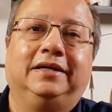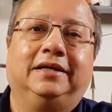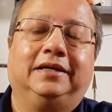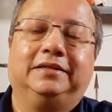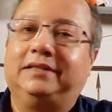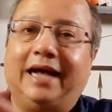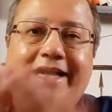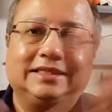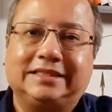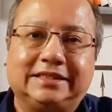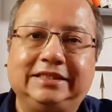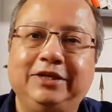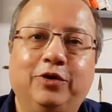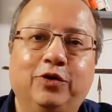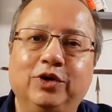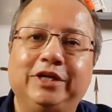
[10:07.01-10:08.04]
That's
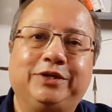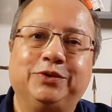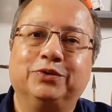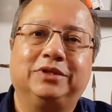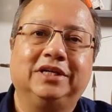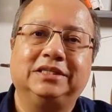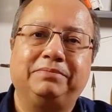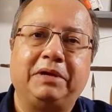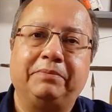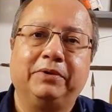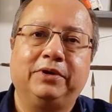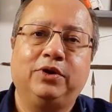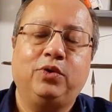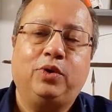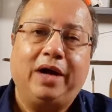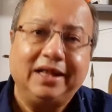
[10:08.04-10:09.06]
the only two things people
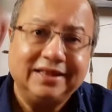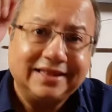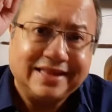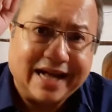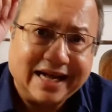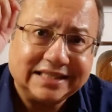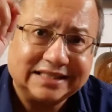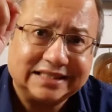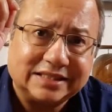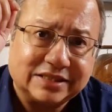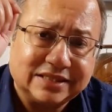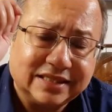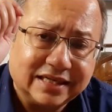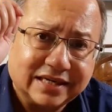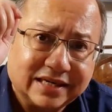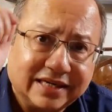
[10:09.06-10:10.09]
know, and that's
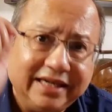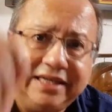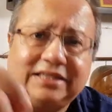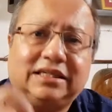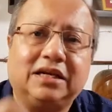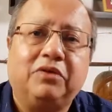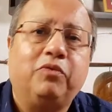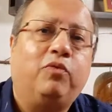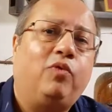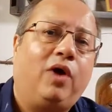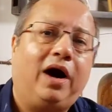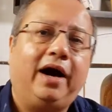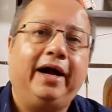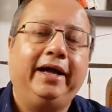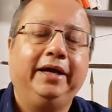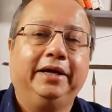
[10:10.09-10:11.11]
the reason
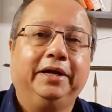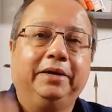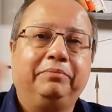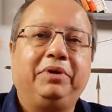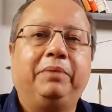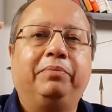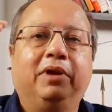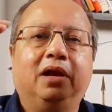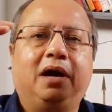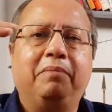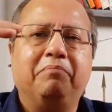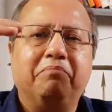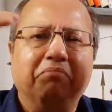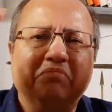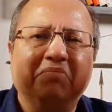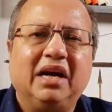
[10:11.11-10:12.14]
why people
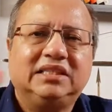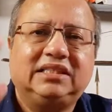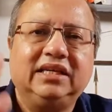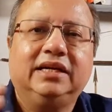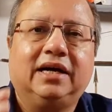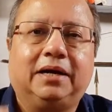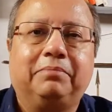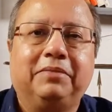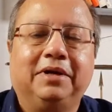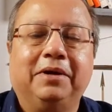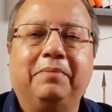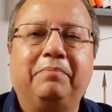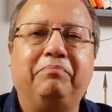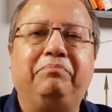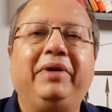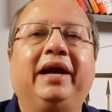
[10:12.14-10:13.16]
are messing up
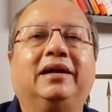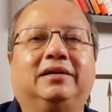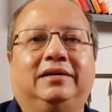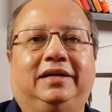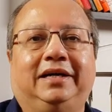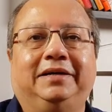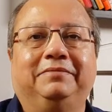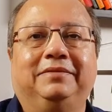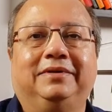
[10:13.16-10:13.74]
big time.